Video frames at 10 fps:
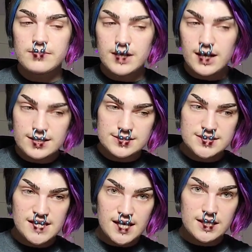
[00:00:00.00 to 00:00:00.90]
I'm not
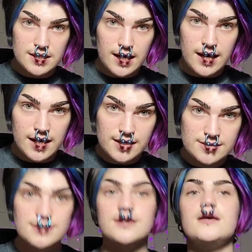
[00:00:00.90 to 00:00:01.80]
saying
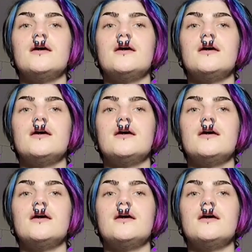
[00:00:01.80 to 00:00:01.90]
that.